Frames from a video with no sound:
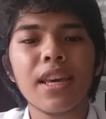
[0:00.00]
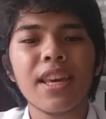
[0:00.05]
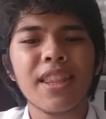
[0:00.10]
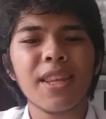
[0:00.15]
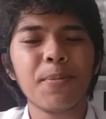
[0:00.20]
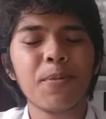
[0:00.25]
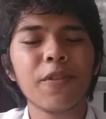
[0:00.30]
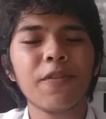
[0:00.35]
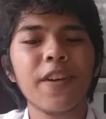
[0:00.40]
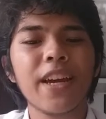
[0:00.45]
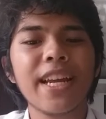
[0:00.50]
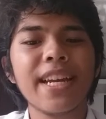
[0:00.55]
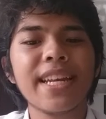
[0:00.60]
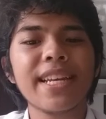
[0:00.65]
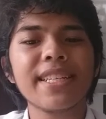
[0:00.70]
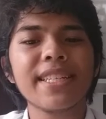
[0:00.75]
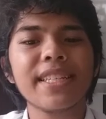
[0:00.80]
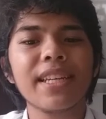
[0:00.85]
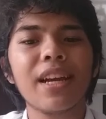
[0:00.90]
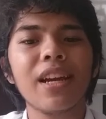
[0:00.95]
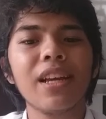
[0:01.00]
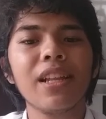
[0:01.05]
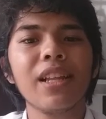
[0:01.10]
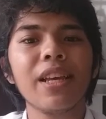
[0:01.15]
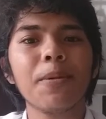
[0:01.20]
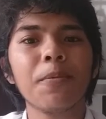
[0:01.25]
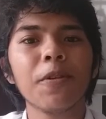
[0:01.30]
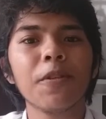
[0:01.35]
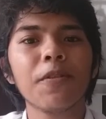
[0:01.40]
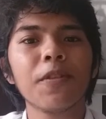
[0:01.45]
They provide necessary
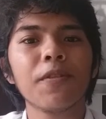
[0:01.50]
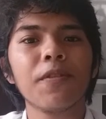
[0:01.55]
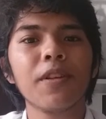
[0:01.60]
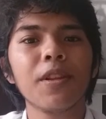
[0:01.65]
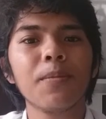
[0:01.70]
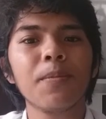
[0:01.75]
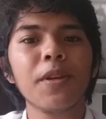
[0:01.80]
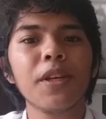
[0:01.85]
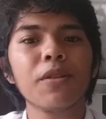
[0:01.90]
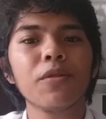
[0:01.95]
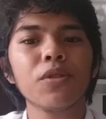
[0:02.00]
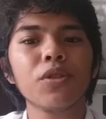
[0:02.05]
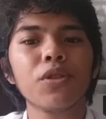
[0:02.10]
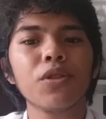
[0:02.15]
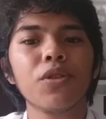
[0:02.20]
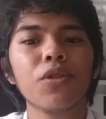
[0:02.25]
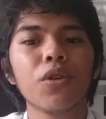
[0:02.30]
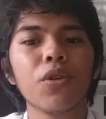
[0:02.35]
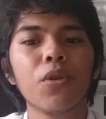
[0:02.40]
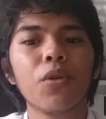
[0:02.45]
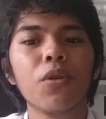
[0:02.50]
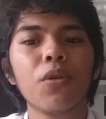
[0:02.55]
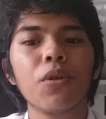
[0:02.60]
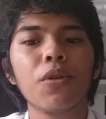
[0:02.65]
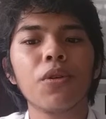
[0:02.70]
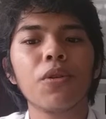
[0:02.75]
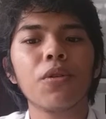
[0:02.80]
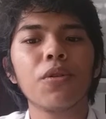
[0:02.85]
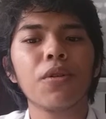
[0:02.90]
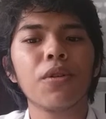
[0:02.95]
labor for Filipinos to grow
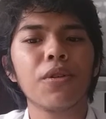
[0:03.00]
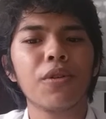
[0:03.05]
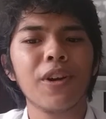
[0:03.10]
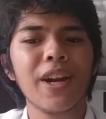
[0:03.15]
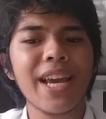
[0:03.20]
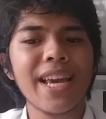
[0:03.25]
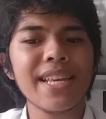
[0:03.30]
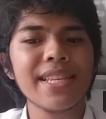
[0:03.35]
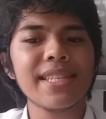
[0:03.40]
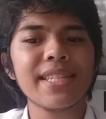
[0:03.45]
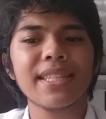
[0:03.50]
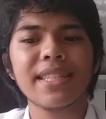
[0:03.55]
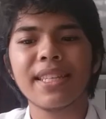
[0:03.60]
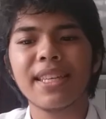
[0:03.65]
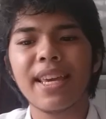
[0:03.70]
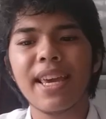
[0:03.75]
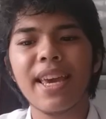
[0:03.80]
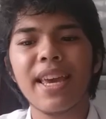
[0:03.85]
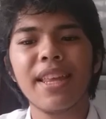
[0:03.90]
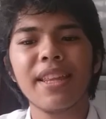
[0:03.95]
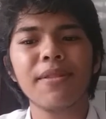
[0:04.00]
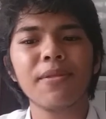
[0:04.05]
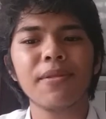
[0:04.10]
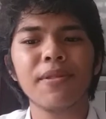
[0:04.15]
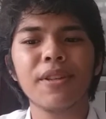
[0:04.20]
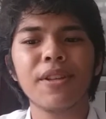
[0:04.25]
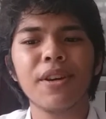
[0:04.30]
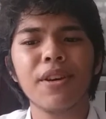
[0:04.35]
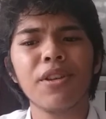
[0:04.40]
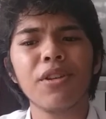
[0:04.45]
rice and
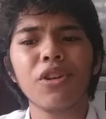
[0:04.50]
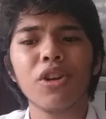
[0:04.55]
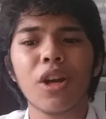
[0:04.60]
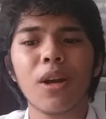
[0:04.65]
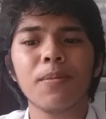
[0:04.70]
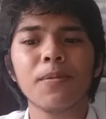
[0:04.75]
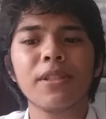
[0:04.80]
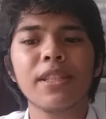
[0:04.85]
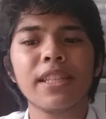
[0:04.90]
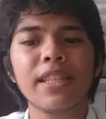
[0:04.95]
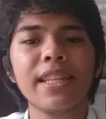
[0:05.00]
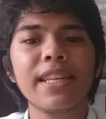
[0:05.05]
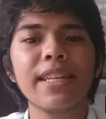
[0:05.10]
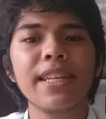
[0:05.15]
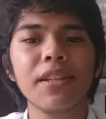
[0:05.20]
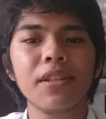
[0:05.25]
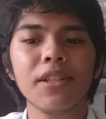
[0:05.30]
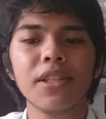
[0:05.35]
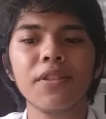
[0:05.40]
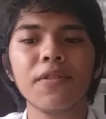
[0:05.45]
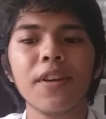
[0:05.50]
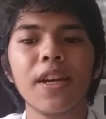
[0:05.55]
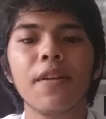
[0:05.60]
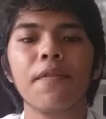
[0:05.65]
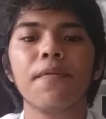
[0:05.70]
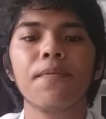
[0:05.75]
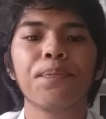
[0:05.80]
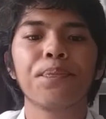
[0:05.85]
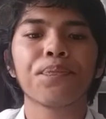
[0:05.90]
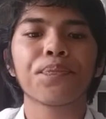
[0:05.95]
other crops that they need to survive.